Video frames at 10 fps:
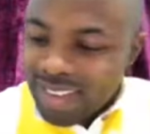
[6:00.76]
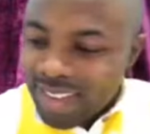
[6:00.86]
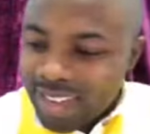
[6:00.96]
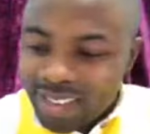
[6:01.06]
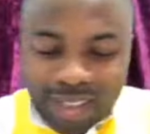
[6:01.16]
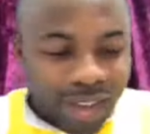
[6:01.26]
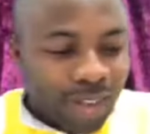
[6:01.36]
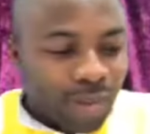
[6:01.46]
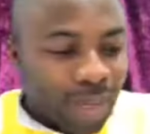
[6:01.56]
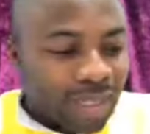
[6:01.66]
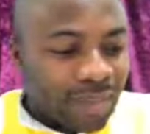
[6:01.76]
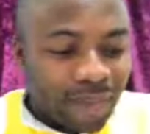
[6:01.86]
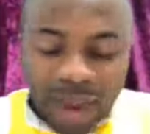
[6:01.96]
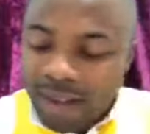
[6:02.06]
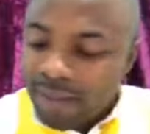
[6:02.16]
Exodus
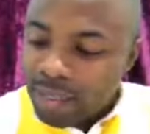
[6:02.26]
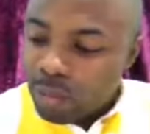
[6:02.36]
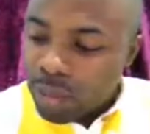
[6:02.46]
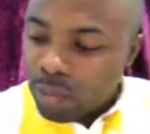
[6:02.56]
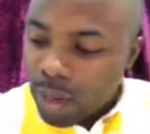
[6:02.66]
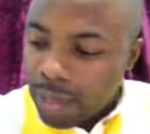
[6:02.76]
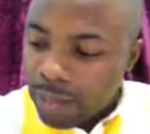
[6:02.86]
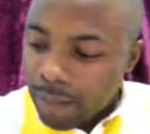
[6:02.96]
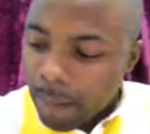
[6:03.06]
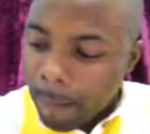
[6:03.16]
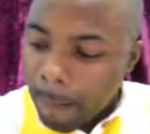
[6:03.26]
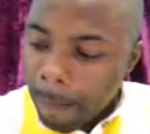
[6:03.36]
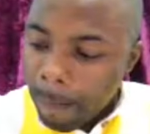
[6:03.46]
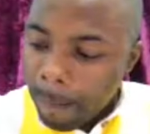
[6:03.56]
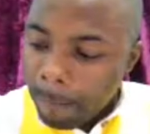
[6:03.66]
25, verse
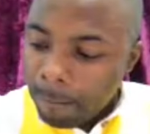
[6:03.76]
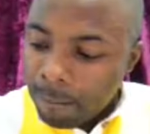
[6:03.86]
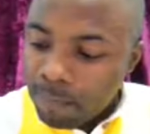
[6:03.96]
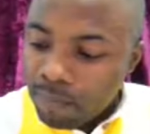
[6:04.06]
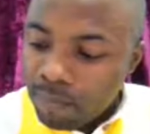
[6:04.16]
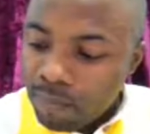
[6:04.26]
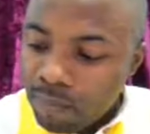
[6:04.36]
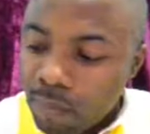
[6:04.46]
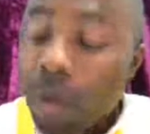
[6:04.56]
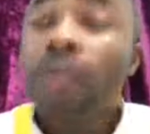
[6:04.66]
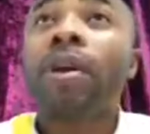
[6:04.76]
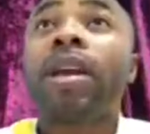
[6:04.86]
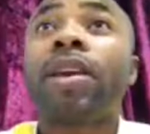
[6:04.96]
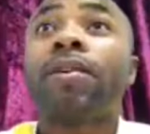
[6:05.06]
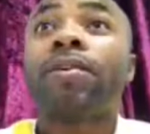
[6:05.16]
21. Thank you.